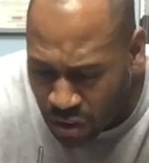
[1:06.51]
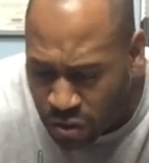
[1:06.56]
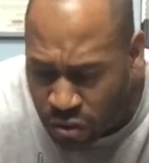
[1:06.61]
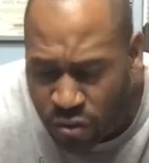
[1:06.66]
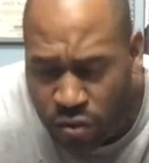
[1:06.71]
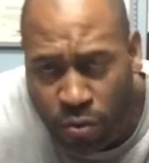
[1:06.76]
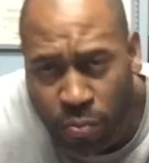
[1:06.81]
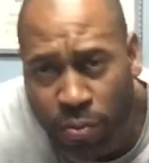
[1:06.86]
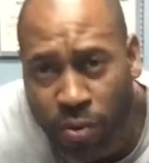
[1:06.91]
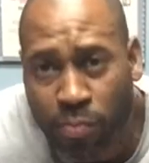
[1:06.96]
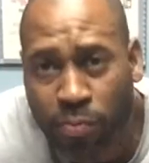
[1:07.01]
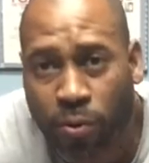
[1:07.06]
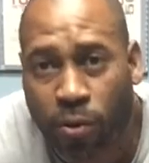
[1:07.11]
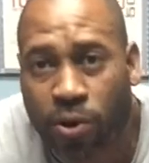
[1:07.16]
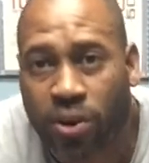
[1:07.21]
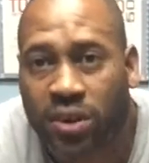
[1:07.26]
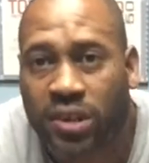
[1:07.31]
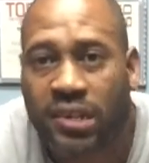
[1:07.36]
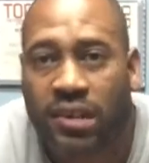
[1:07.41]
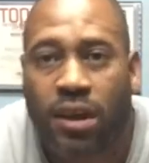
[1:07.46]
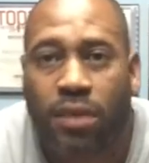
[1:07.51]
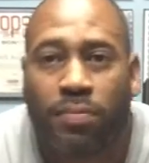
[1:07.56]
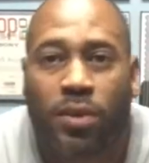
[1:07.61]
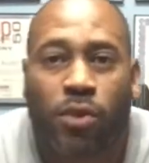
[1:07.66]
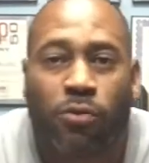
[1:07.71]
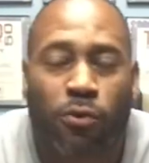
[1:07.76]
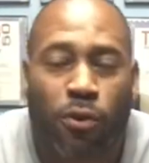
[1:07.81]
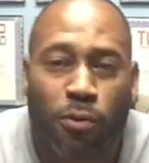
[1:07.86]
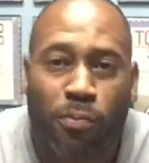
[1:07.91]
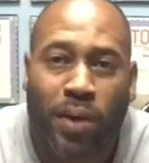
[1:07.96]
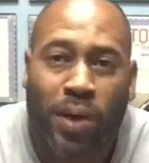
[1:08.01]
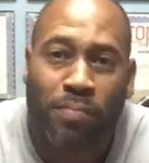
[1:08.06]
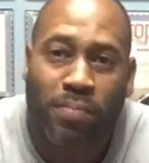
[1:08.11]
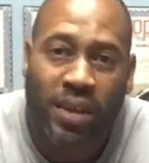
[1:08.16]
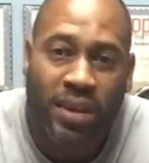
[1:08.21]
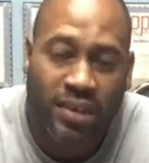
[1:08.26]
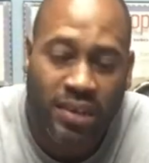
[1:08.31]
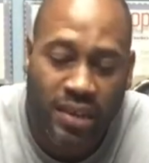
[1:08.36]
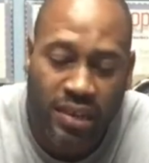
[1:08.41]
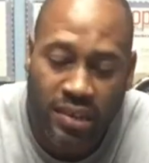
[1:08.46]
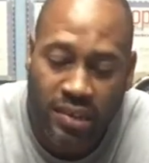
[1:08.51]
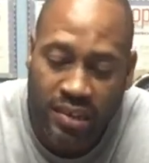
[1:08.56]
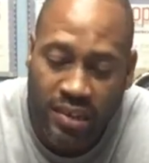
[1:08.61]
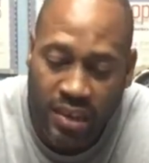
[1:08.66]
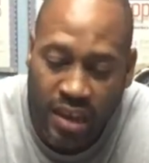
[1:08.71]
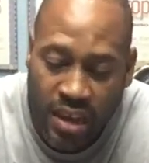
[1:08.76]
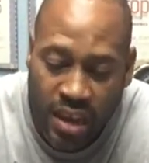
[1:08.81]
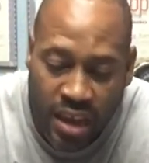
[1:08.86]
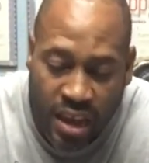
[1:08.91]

Super important. It's helped me grow my business.